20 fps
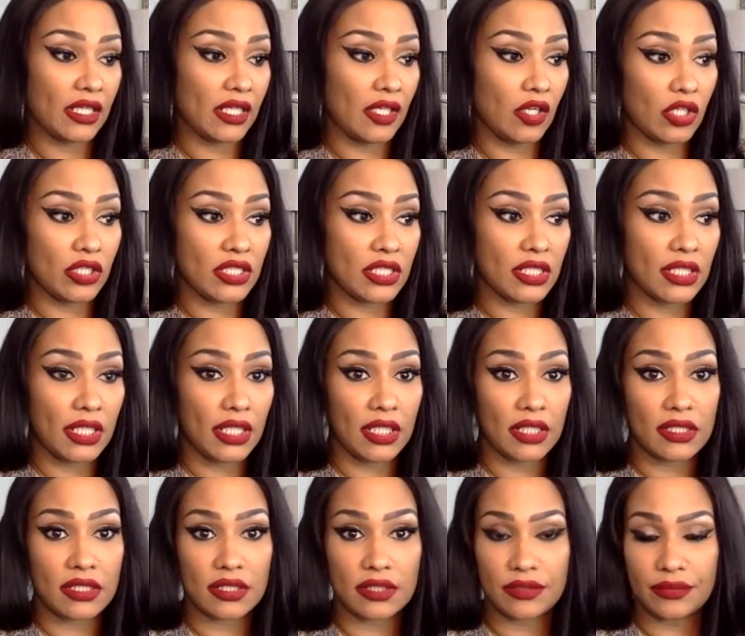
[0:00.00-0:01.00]
then on to the
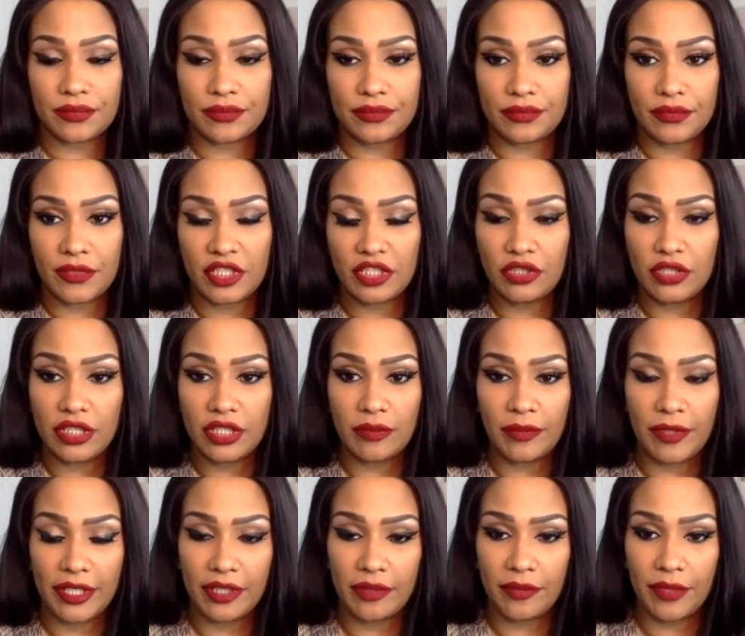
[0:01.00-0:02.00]
next. Well, you need to
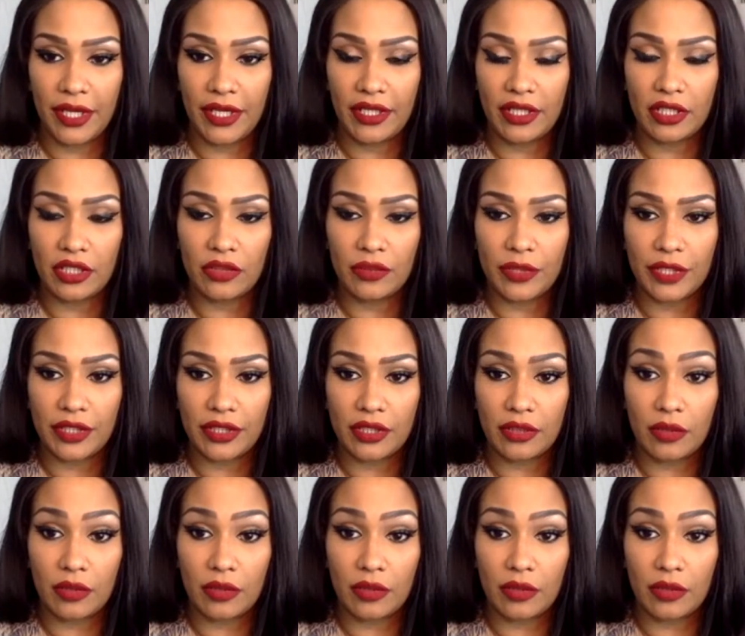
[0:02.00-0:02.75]
make him pay a little bit.